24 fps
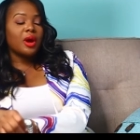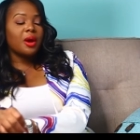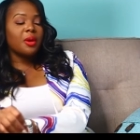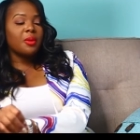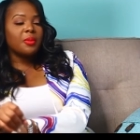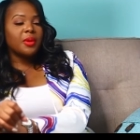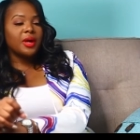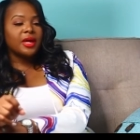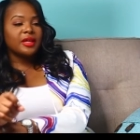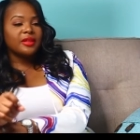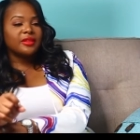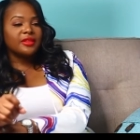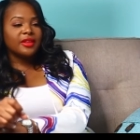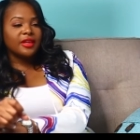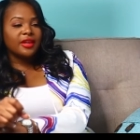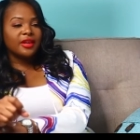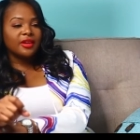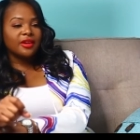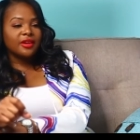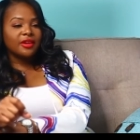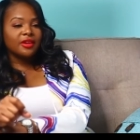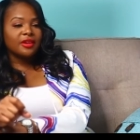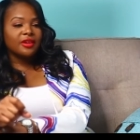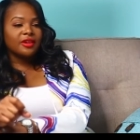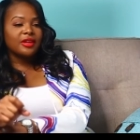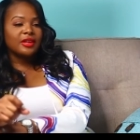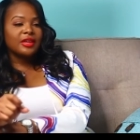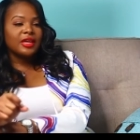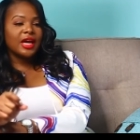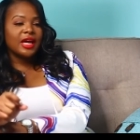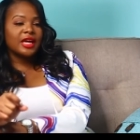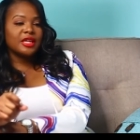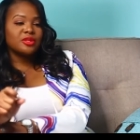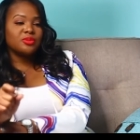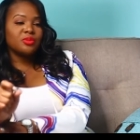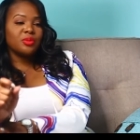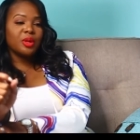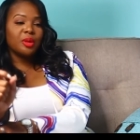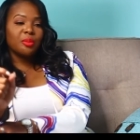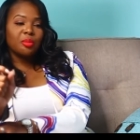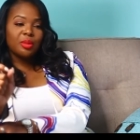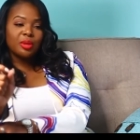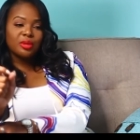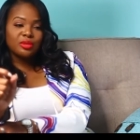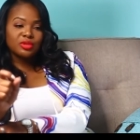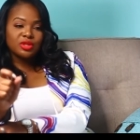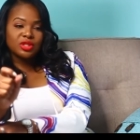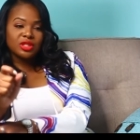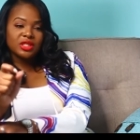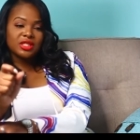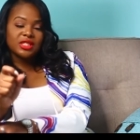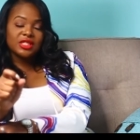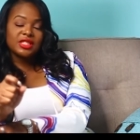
our way there, as we approached the